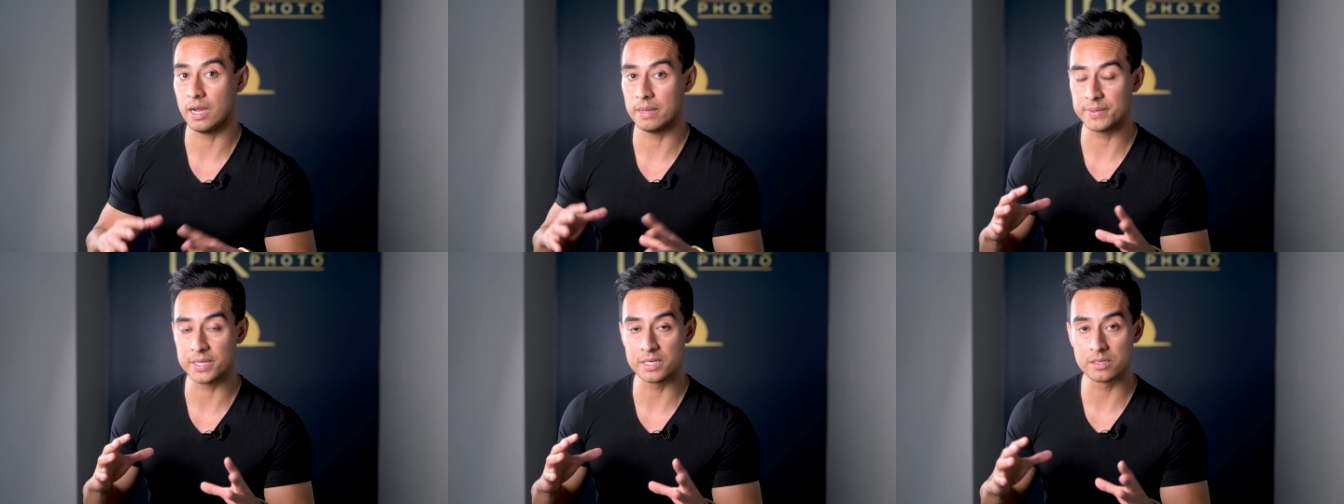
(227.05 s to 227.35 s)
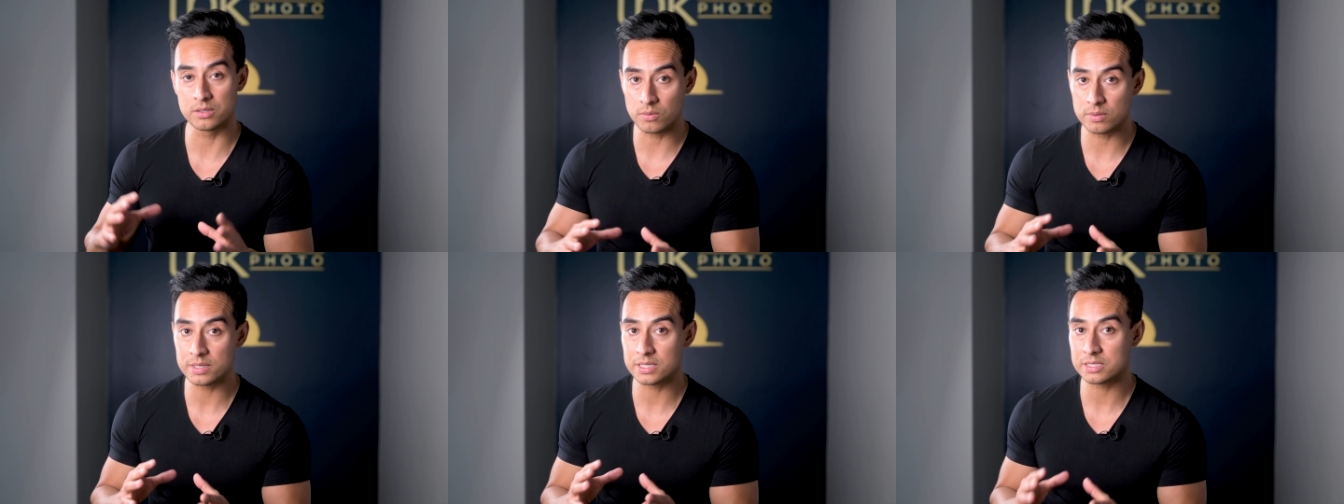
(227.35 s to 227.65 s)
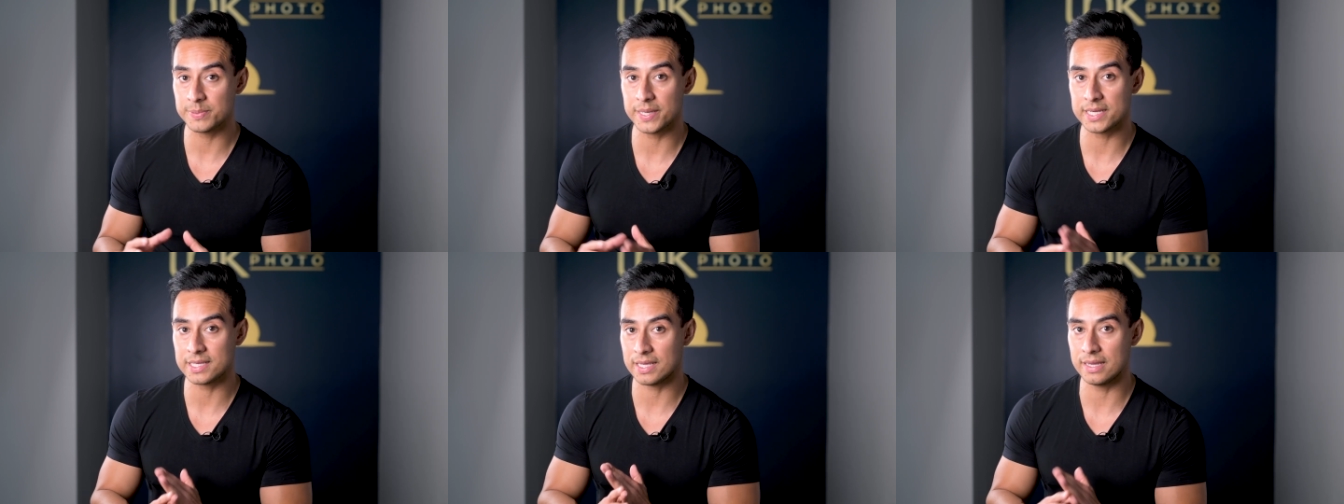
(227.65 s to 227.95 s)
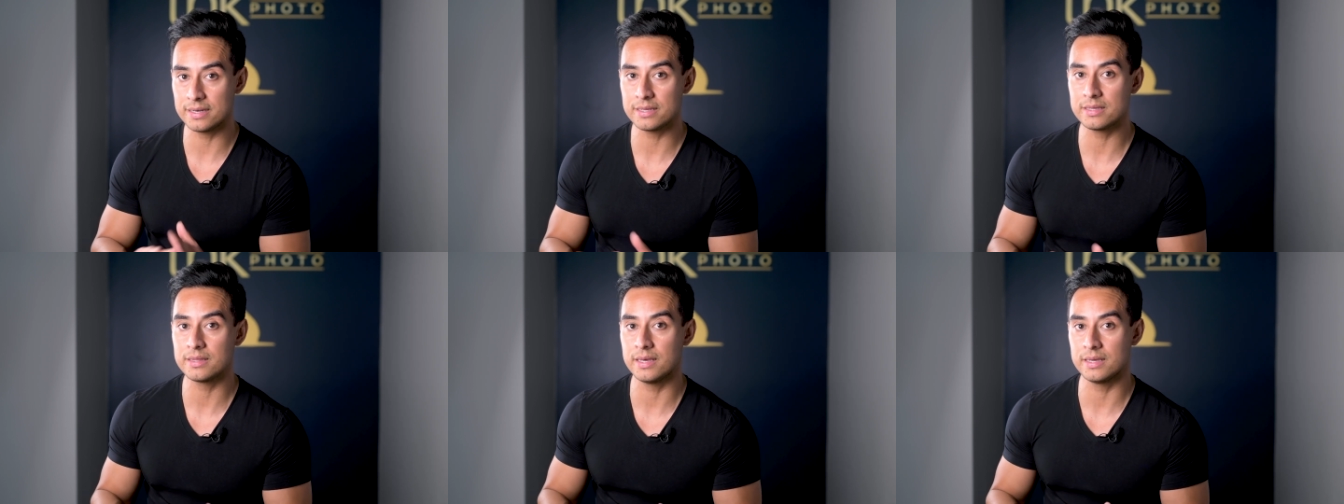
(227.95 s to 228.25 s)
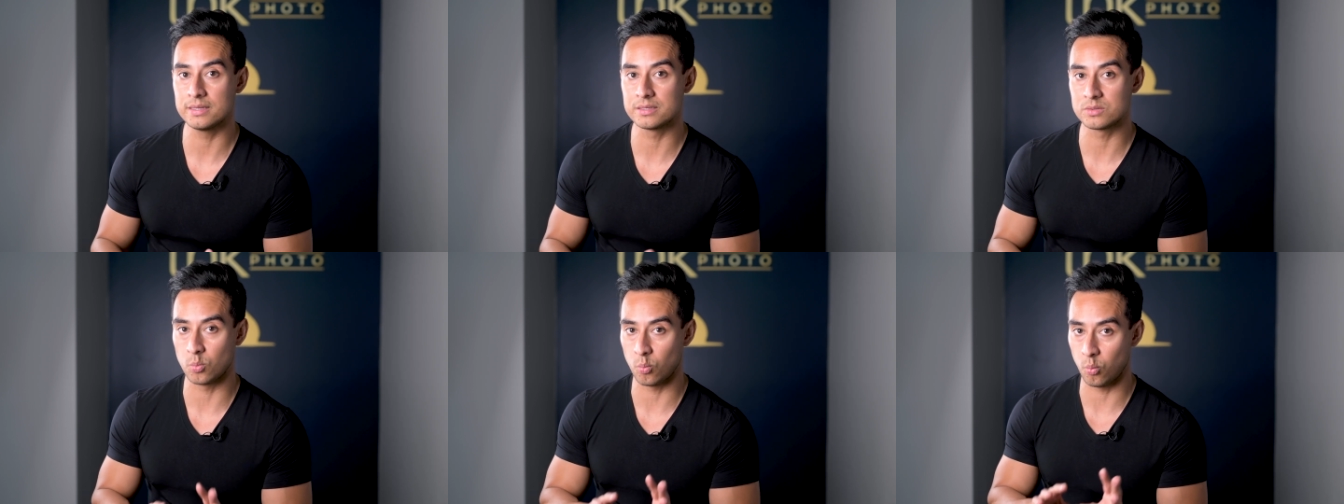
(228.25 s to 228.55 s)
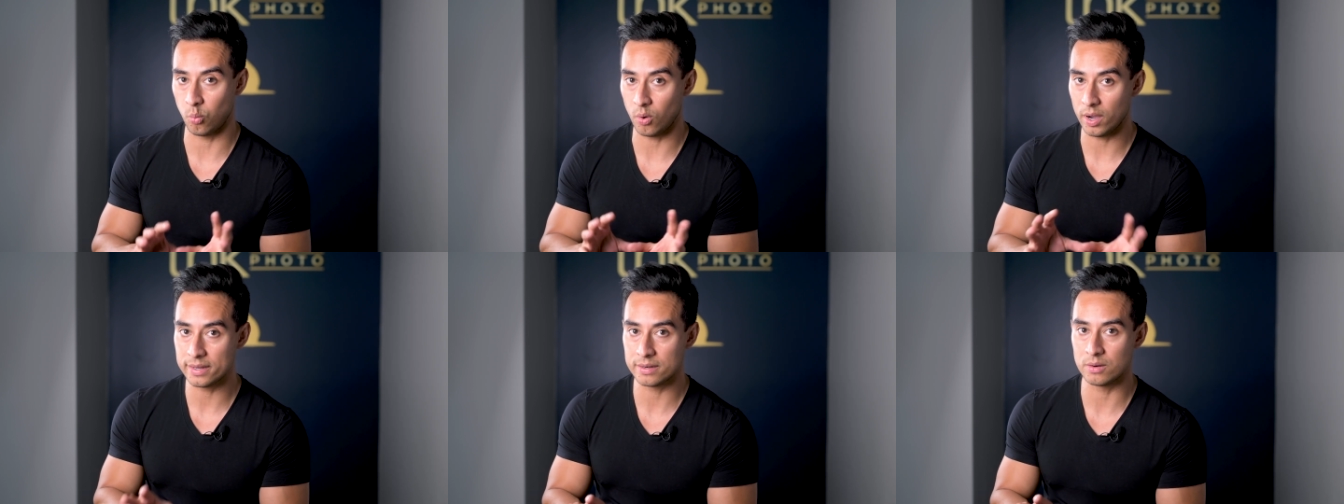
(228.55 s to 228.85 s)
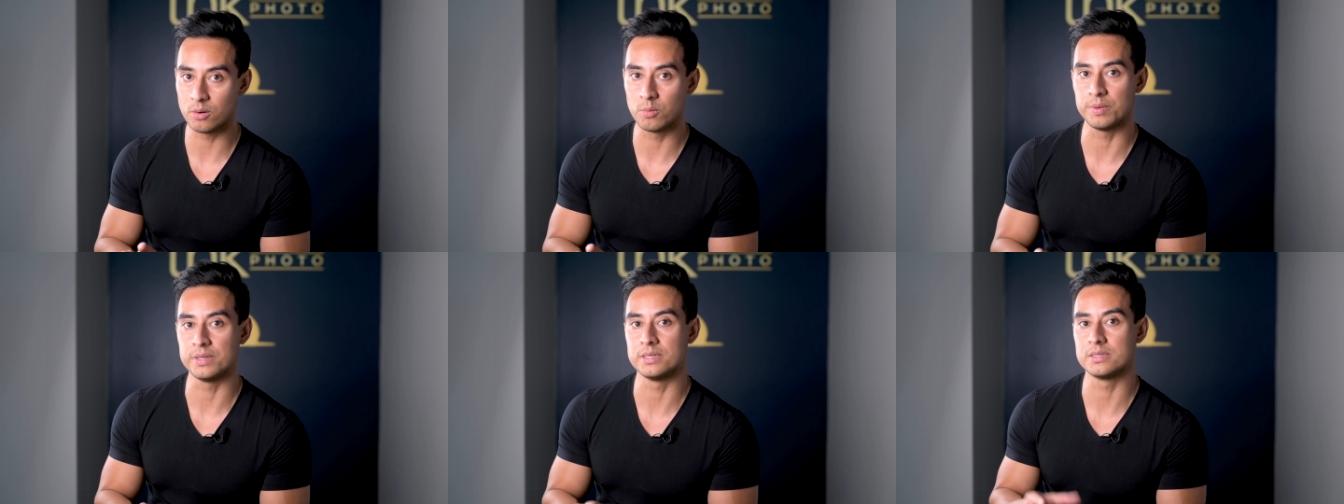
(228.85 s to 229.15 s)
I mean, don't expect any lens wide
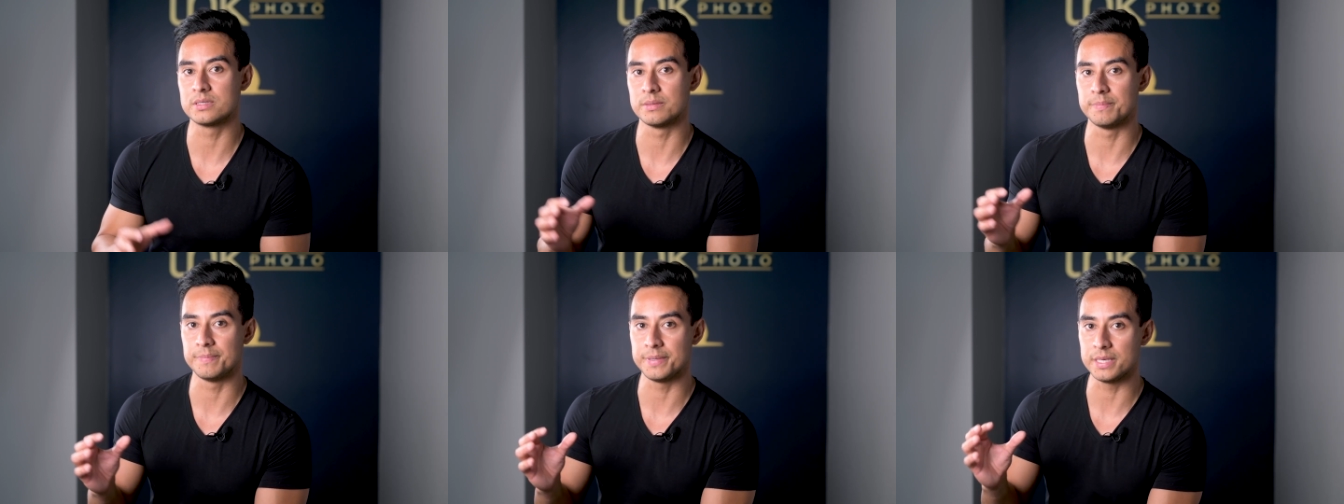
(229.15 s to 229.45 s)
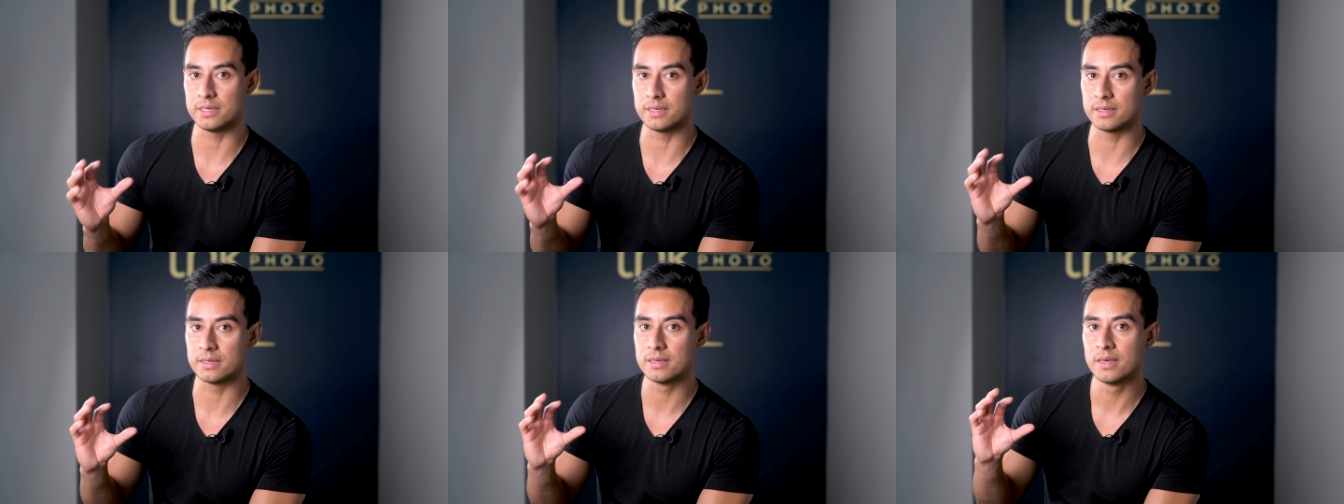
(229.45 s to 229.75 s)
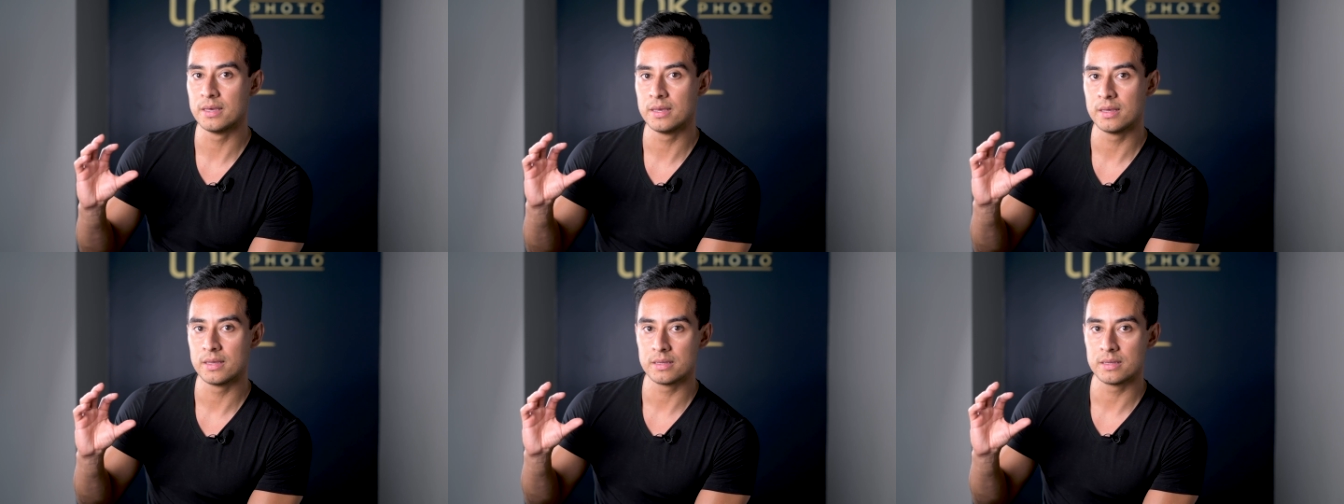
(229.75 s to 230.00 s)
open to be